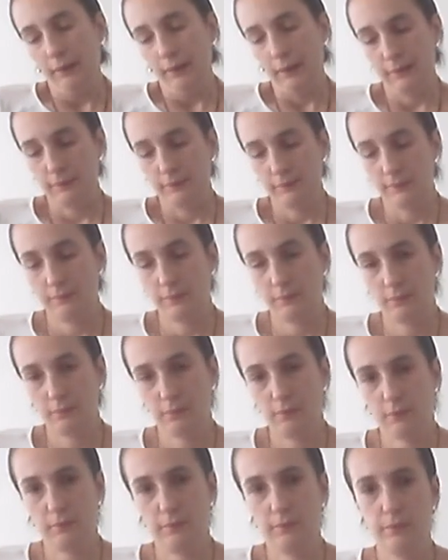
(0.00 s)
And
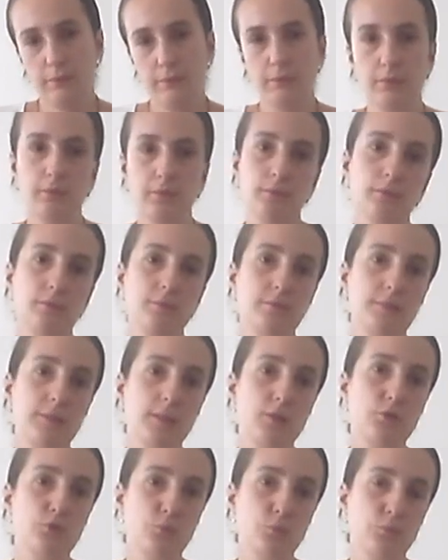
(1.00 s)

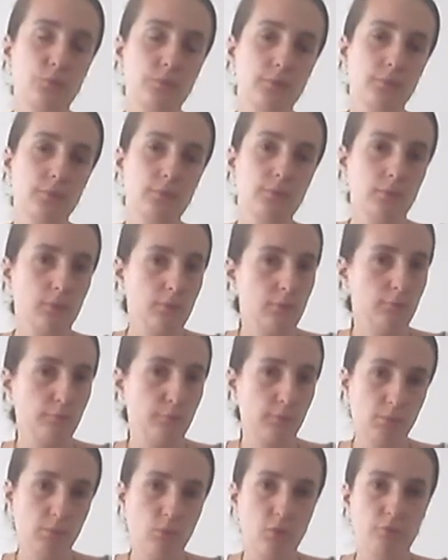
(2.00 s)
stay tuned
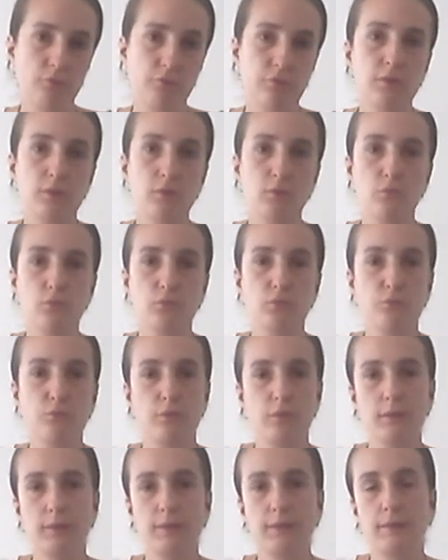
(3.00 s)
for more videos
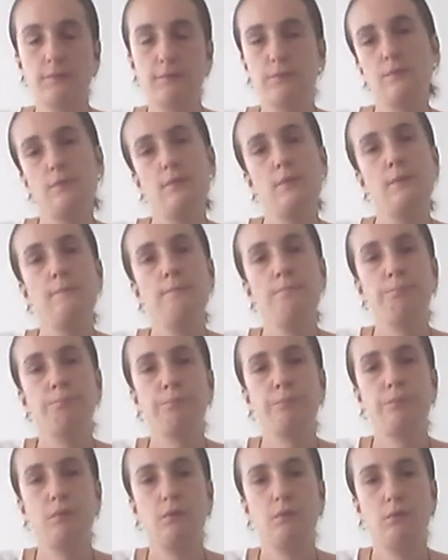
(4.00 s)
for the next
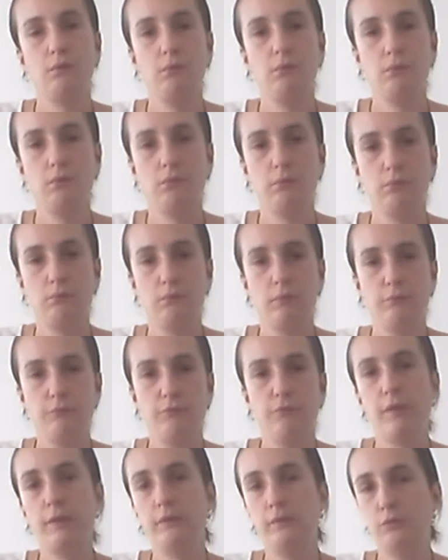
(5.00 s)

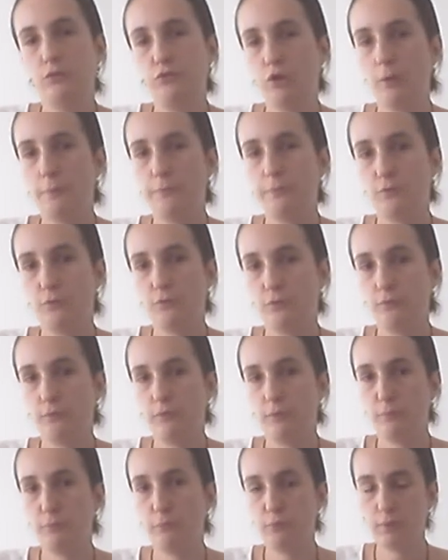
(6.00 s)
and final chapter of
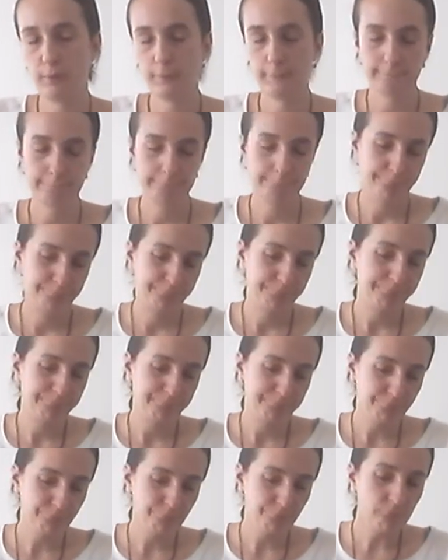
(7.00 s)
the book.
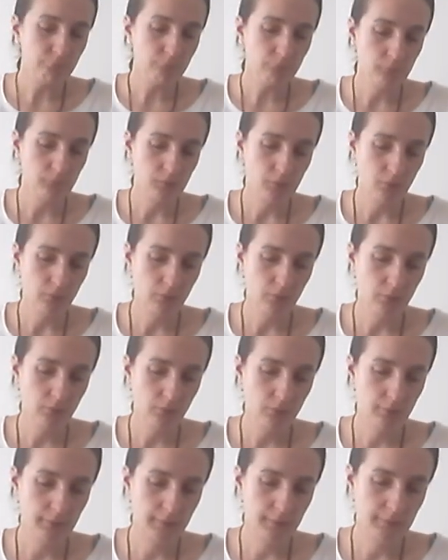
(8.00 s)

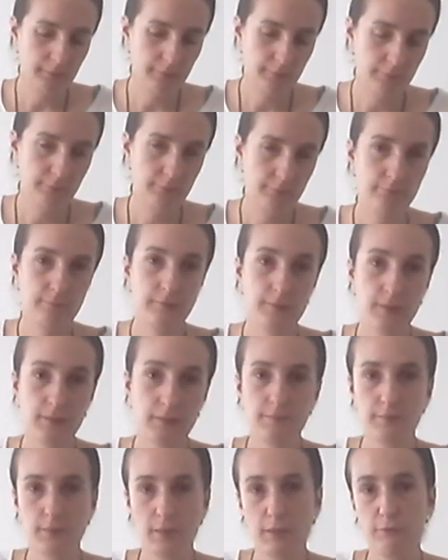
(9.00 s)
And
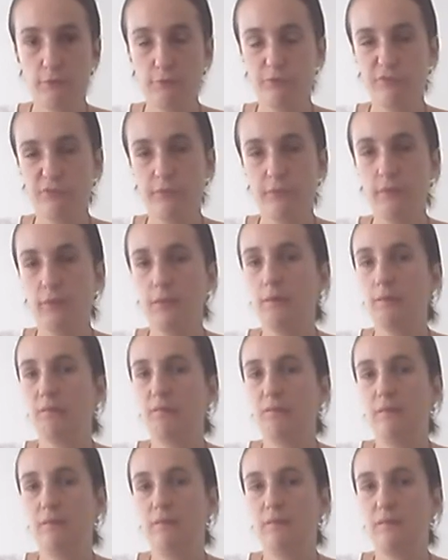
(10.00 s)
stay safe,
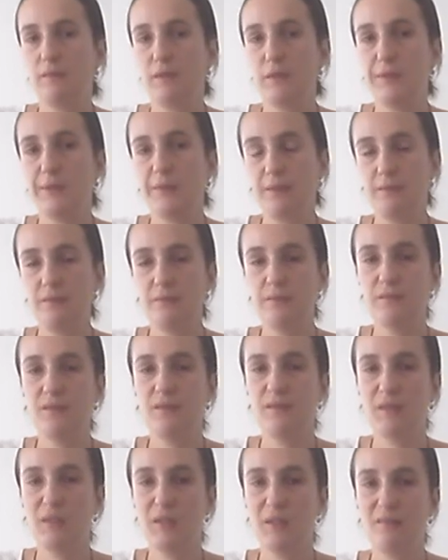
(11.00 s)
stay
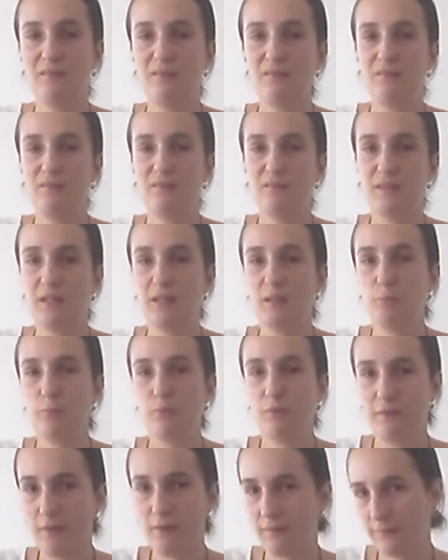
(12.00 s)
healthy, and stay
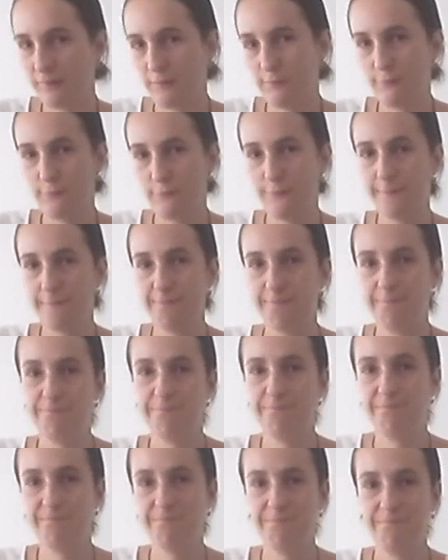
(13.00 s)
productive.
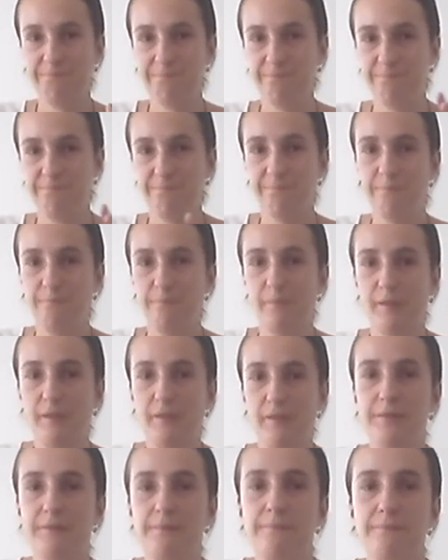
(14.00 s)

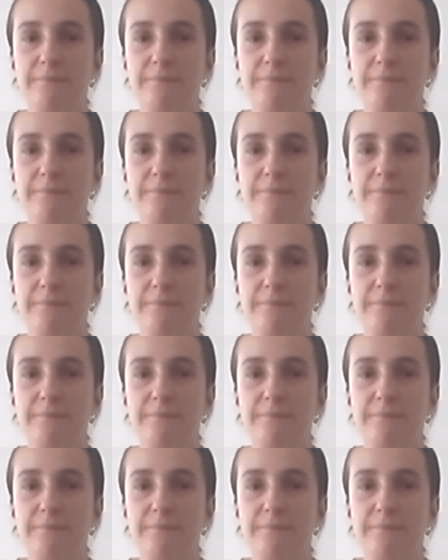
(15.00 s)
Bye.